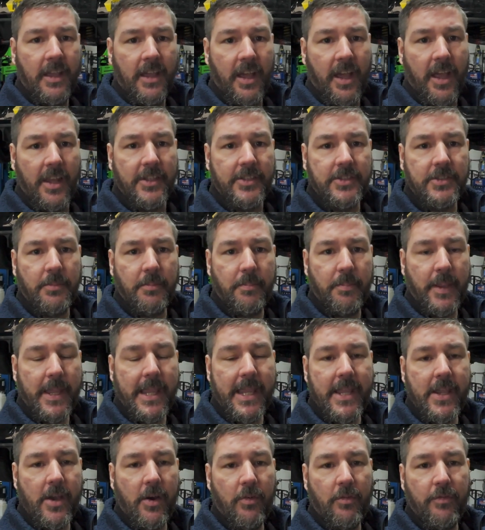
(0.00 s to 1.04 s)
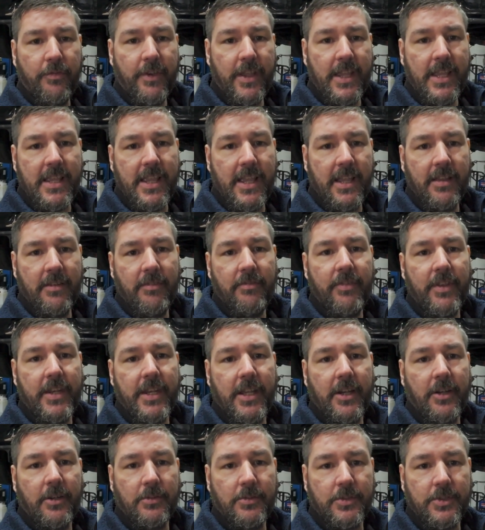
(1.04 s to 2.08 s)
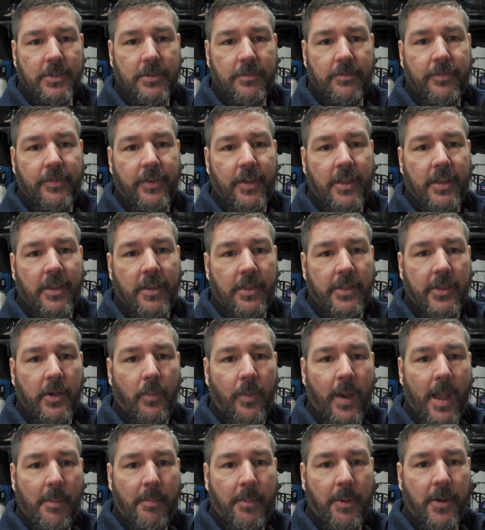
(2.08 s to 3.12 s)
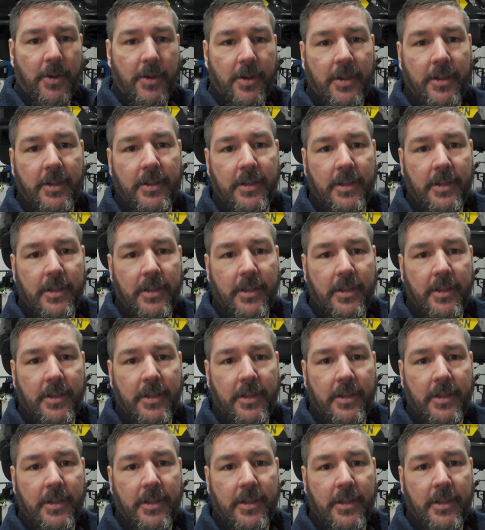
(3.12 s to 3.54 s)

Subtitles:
and there's some POV videos of the weapon